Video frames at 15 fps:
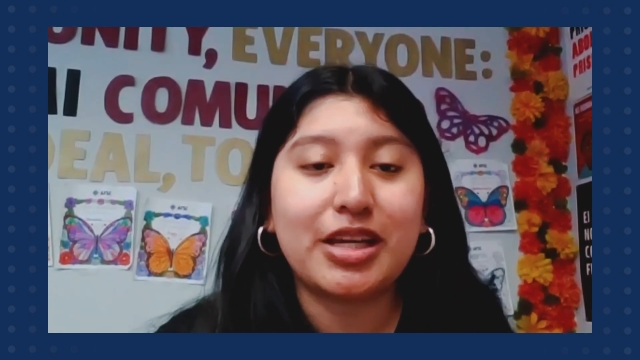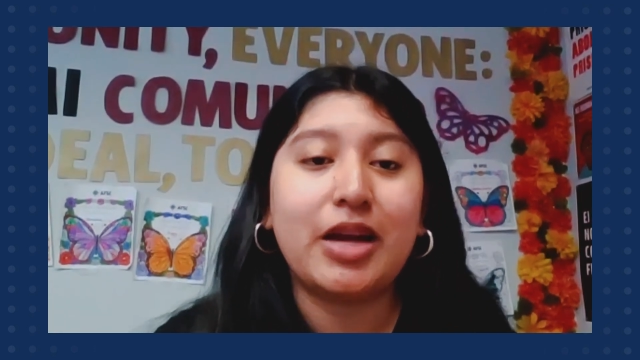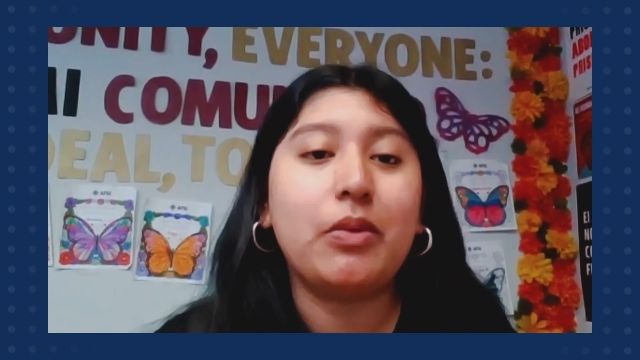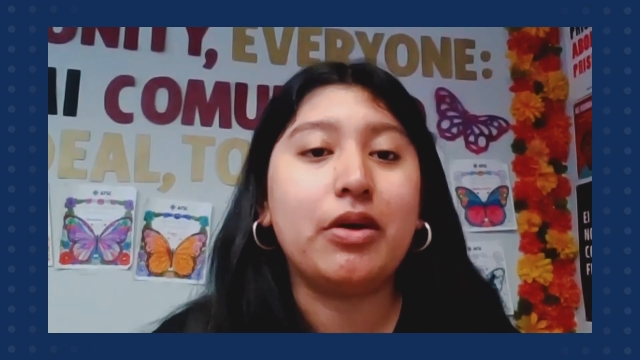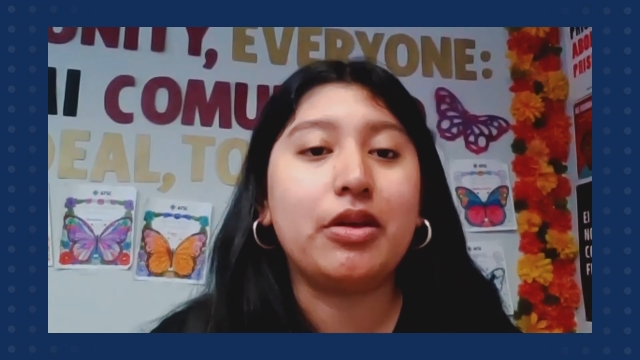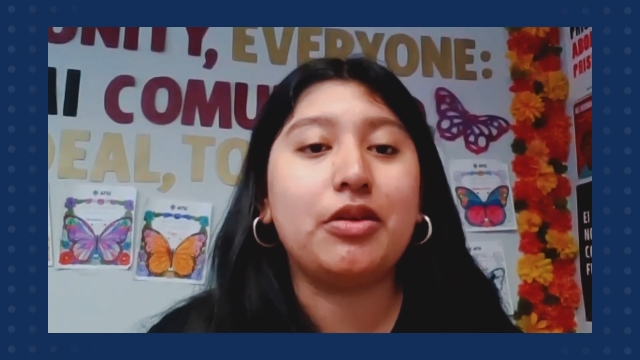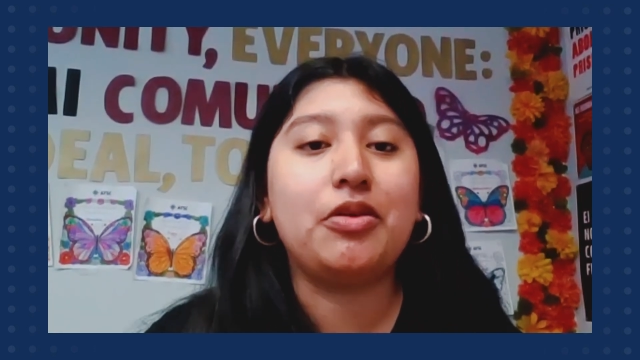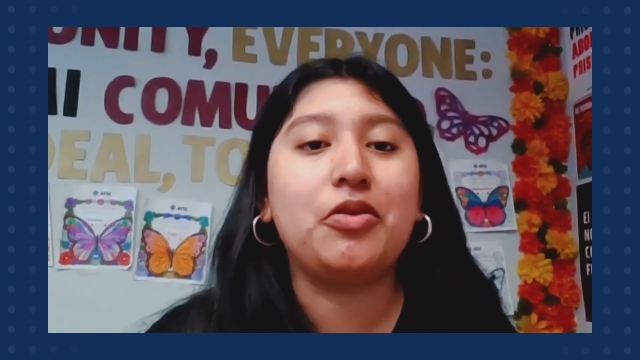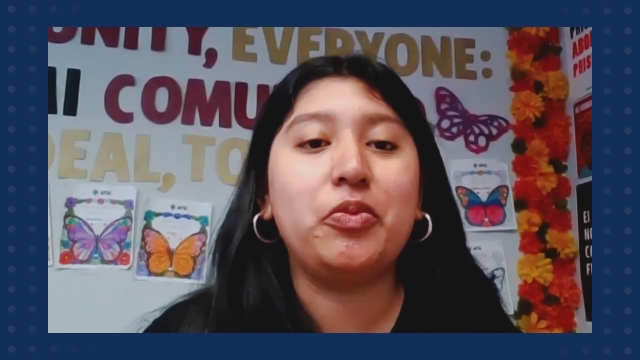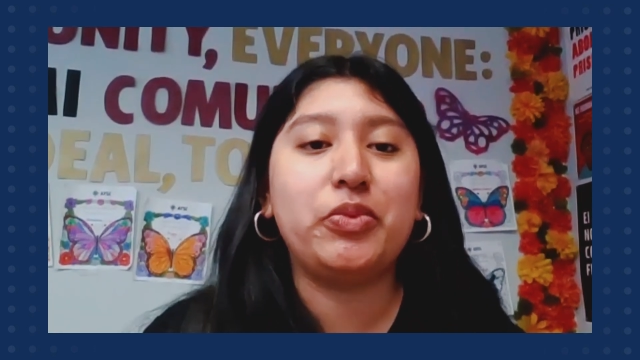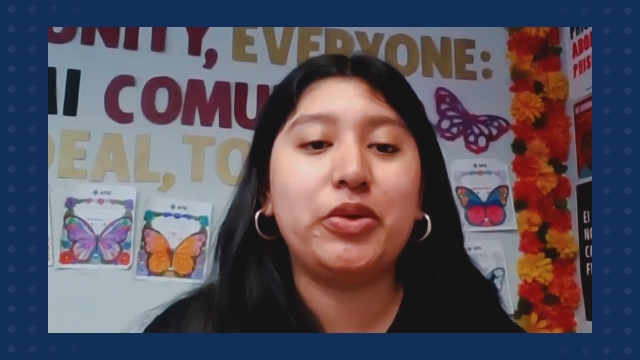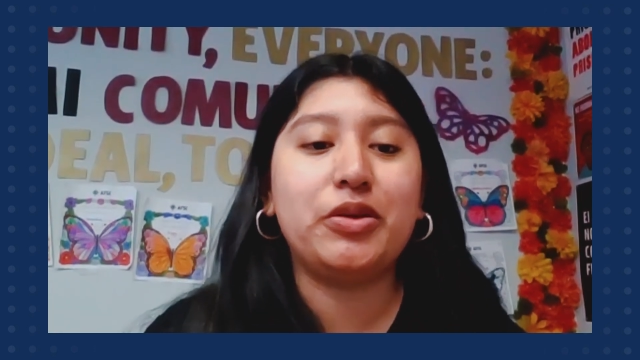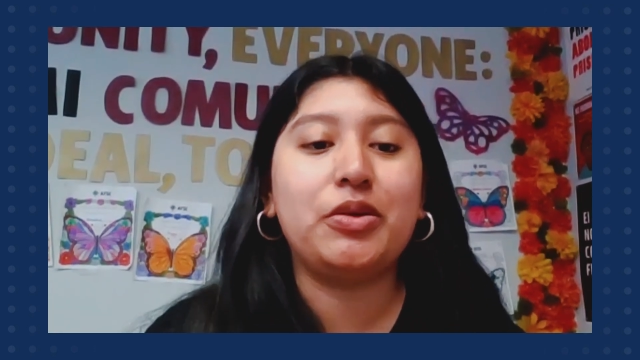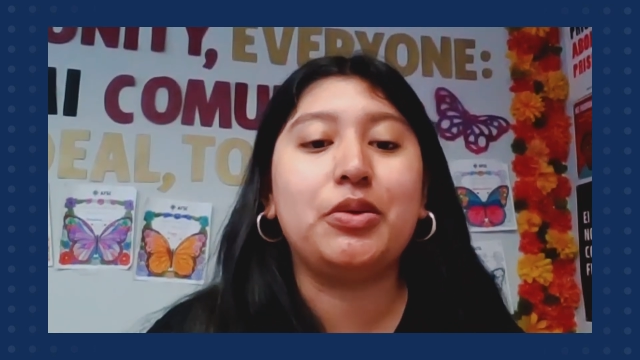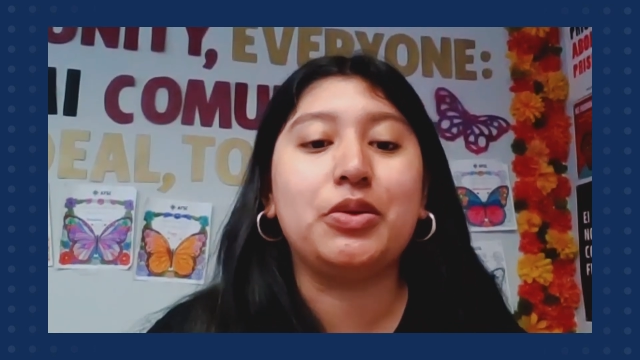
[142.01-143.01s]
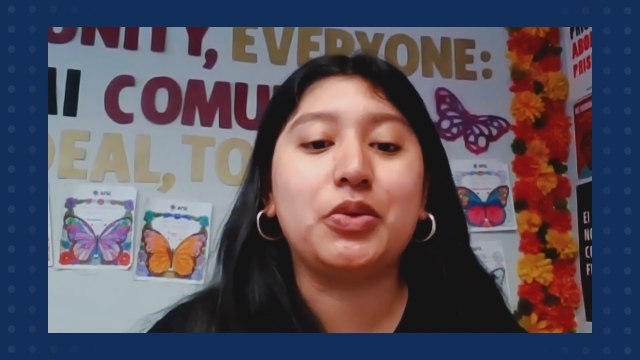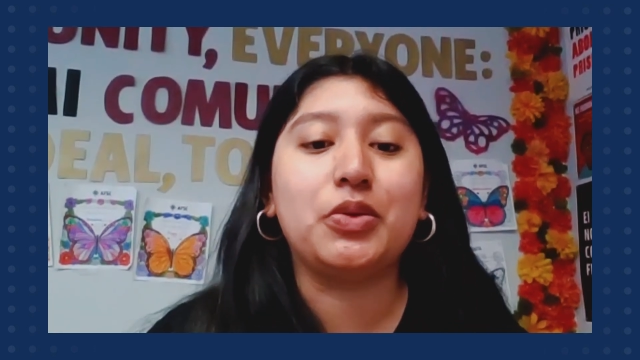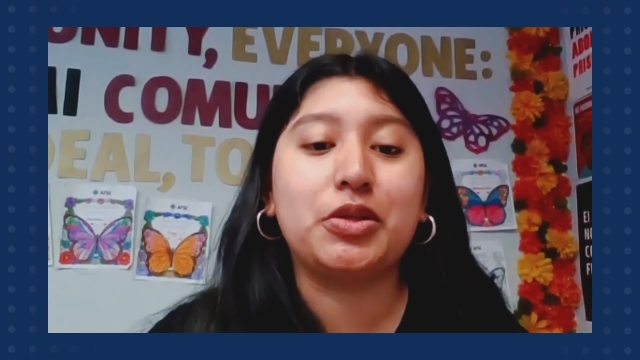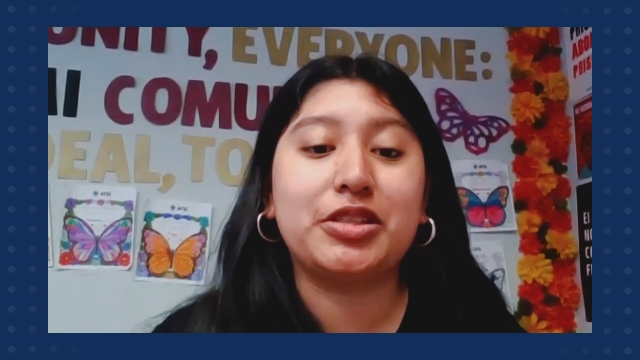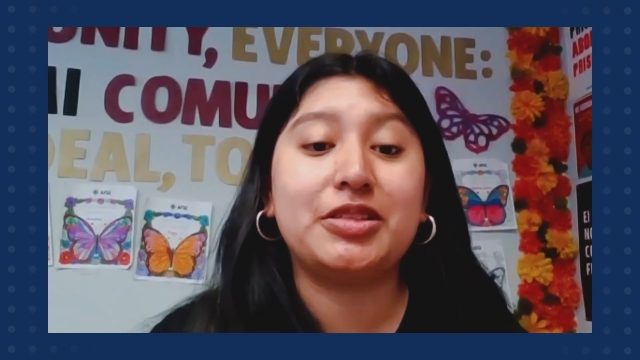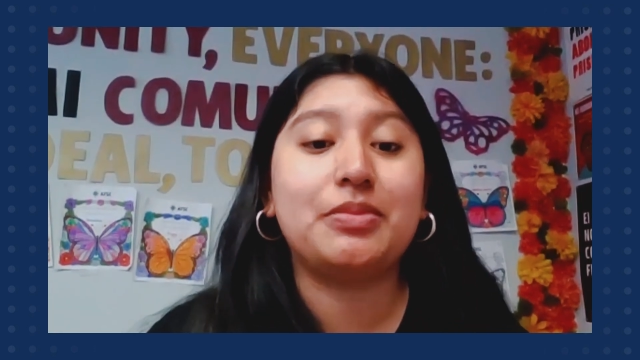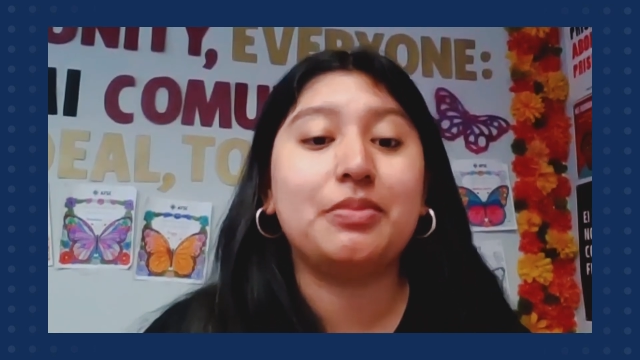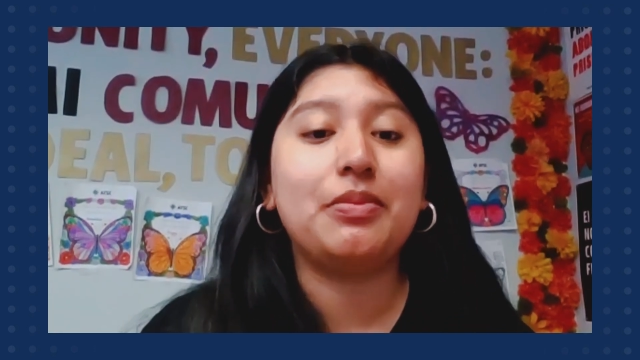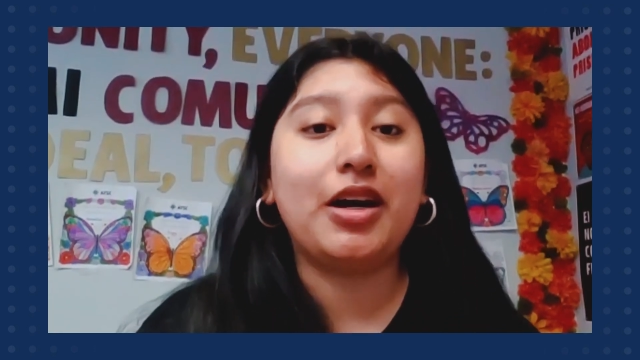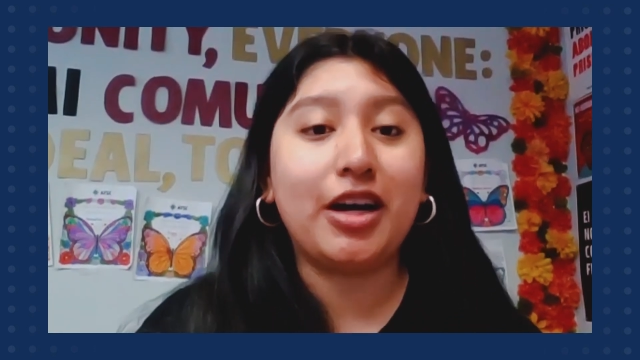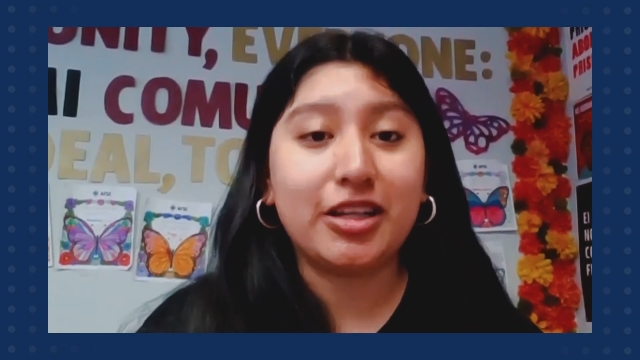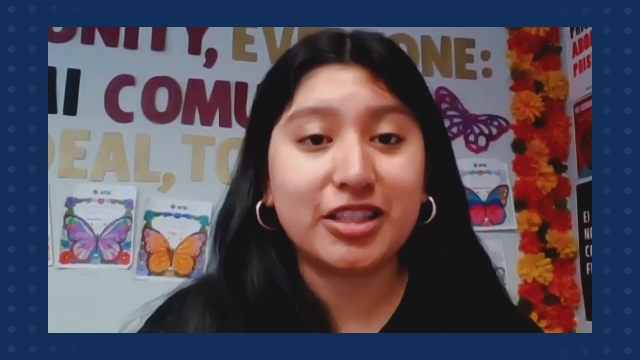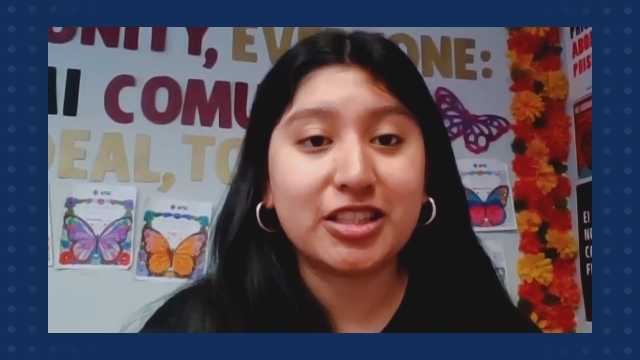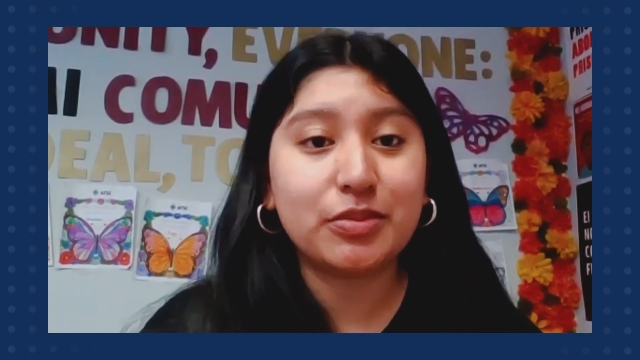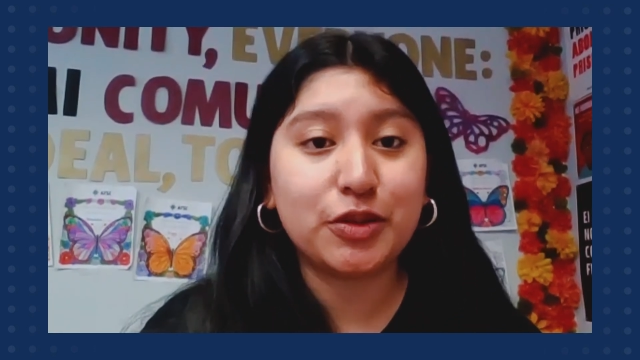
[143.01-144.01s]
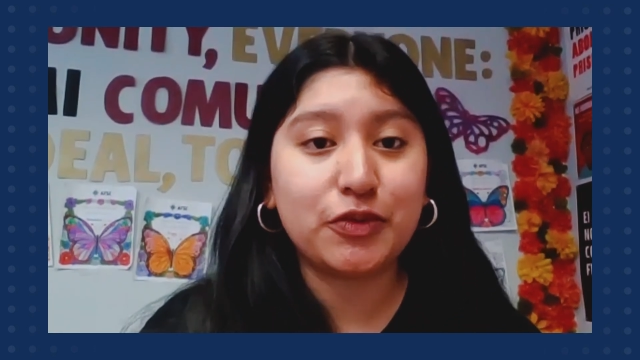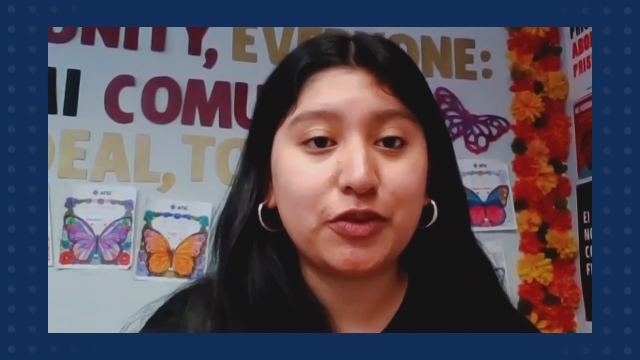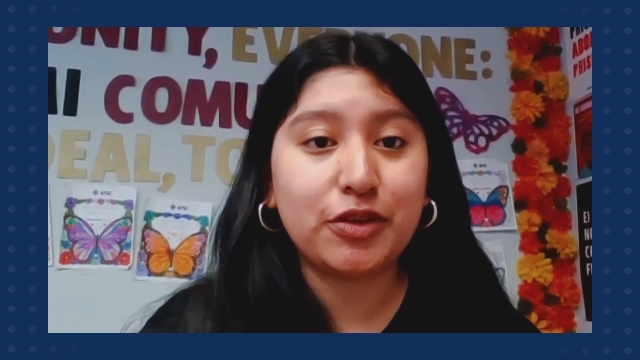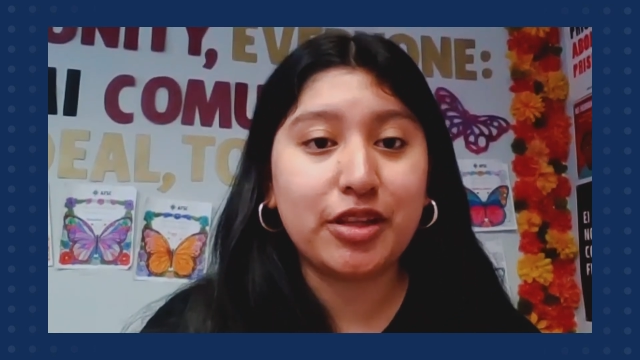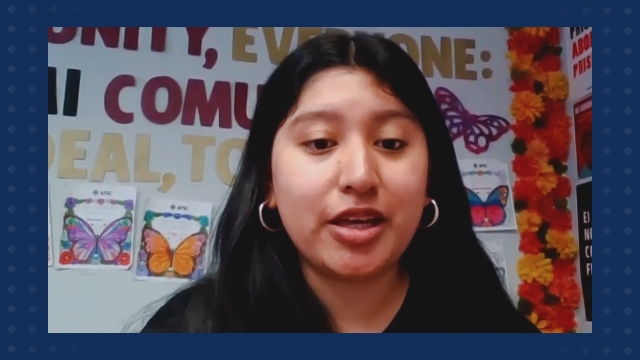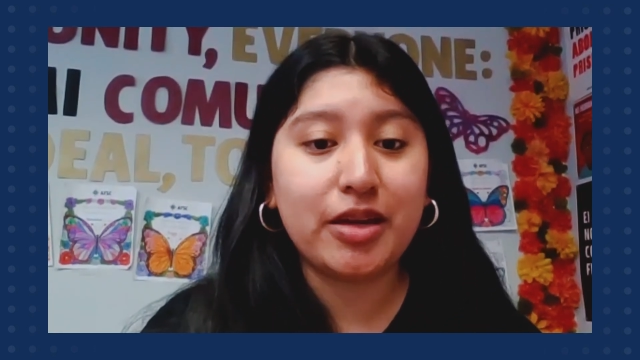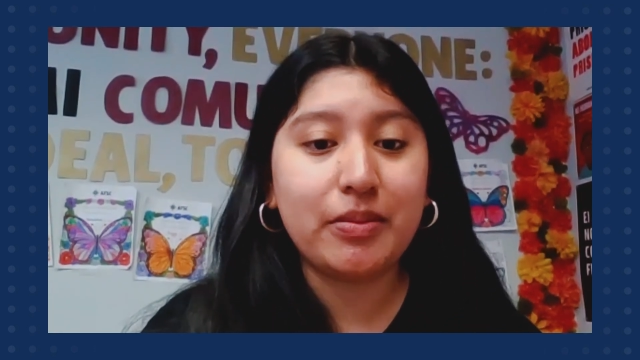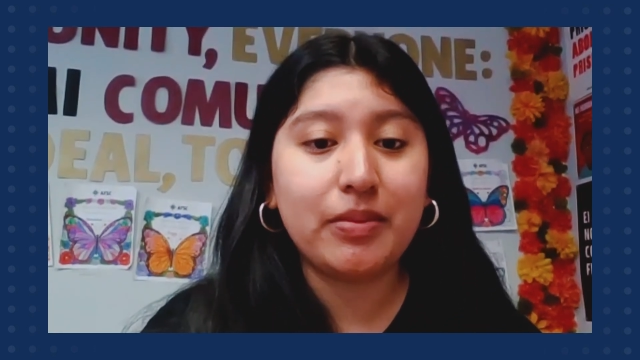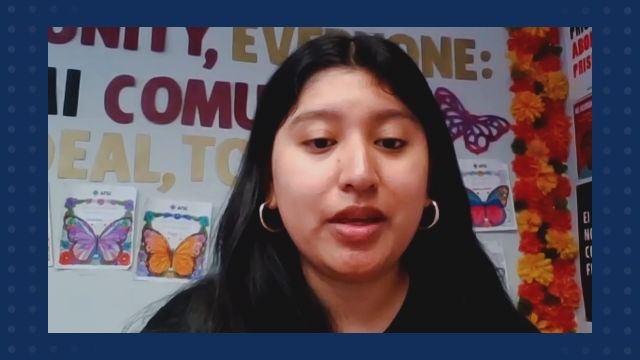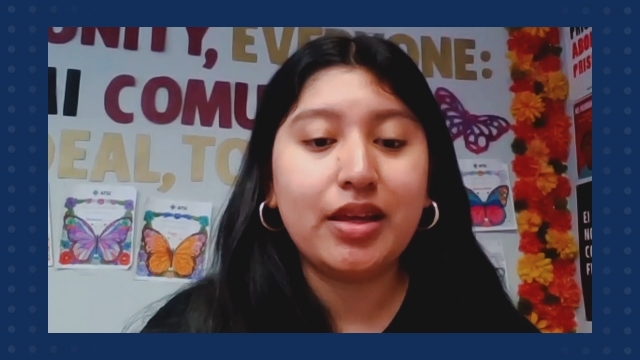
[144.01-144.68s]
I want to open all doors as possible for them,